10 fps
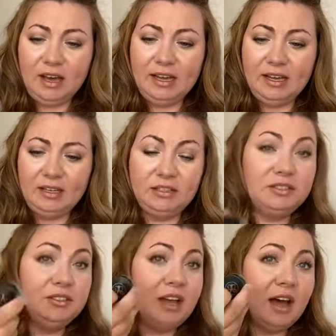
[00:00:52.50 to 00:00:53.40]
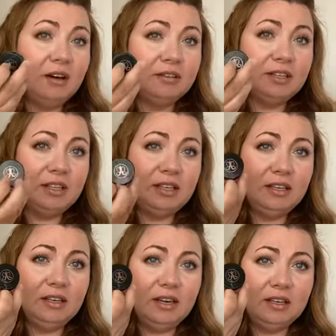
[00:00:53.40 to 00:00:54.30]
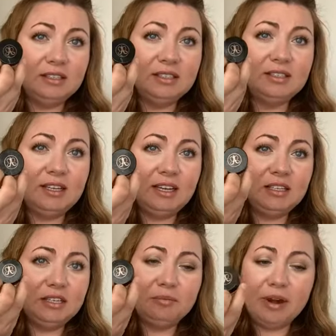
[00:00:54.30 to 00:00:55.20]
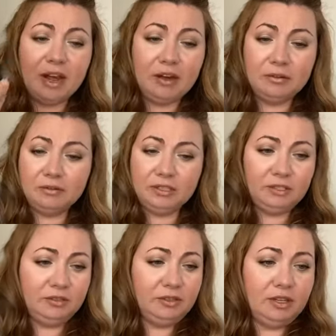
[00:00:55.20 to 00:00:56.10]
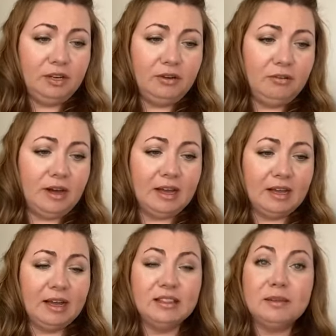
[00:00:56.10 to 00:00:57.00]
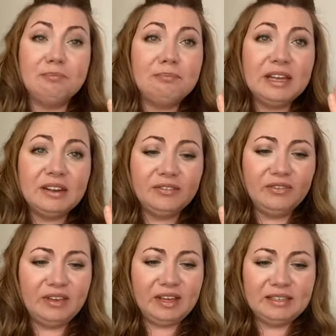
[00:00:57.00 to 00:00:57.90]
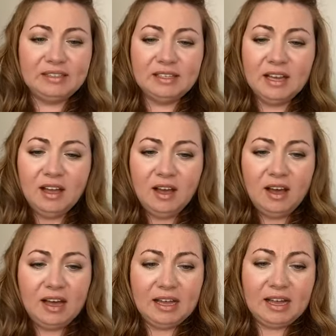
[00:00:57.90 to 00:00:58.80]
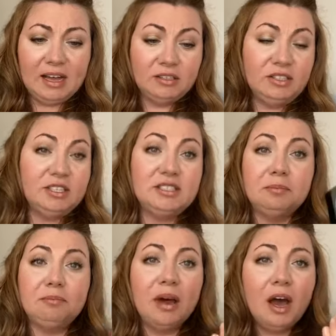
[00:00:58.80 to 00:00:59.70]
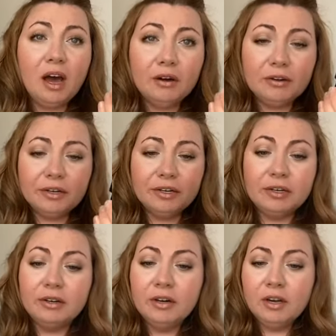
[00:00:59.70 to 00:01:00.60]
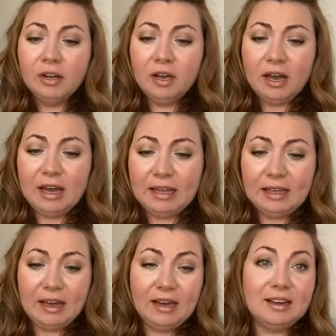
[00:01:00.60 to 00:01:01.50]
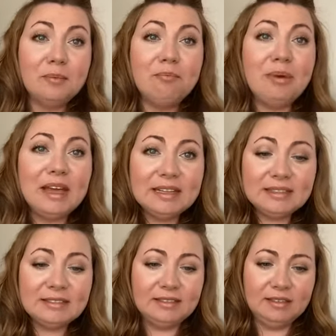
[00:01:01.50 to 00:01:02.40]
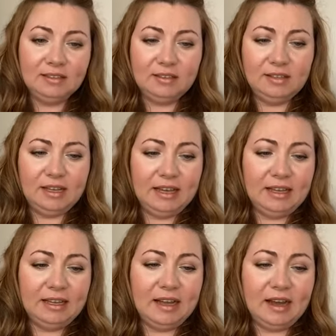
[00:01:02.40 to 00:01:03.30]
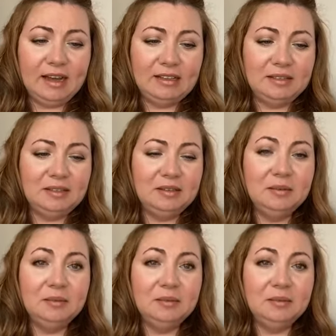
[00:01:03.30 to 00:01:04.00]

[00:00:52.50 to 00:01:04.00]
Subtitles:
I took out the Anastasia brow, I got the Benefit, I got just the powder, I got a pencil, I got